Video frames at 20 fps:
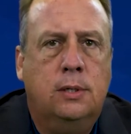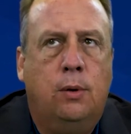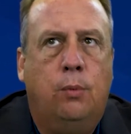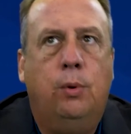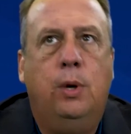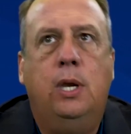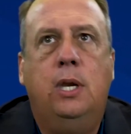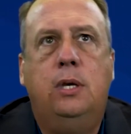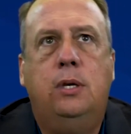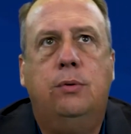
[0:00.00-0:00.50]

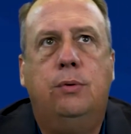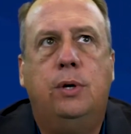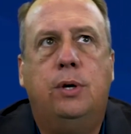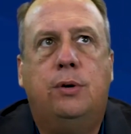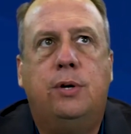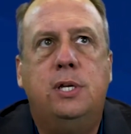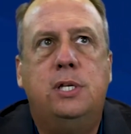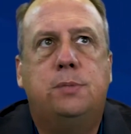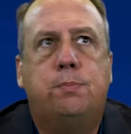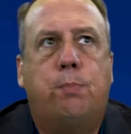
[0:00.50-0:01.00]
We need to
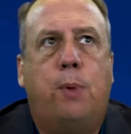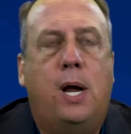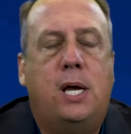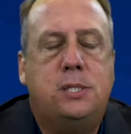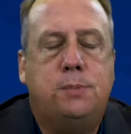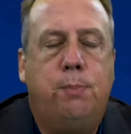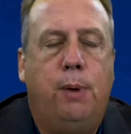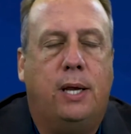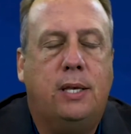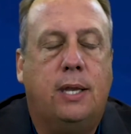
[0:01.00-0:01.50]
increase
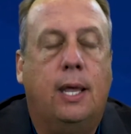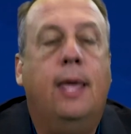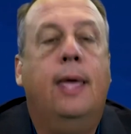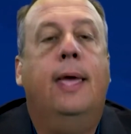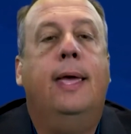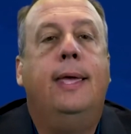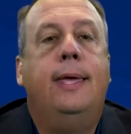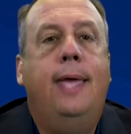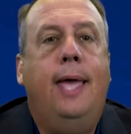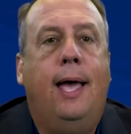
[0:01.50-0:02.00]
prospecting.
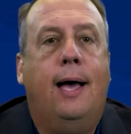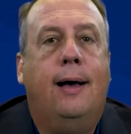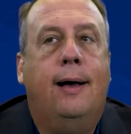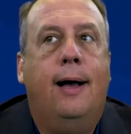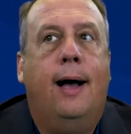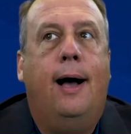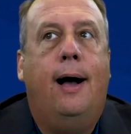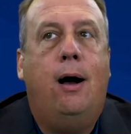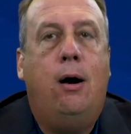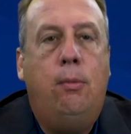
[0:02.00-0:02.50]
Yeah,
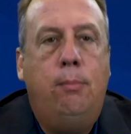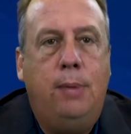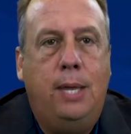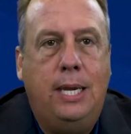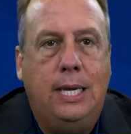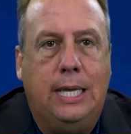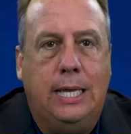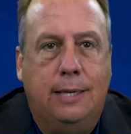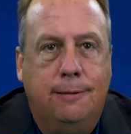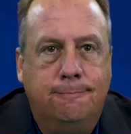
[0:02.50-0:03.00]
how
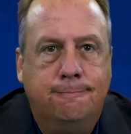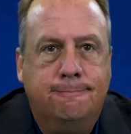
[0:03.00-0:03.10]
many?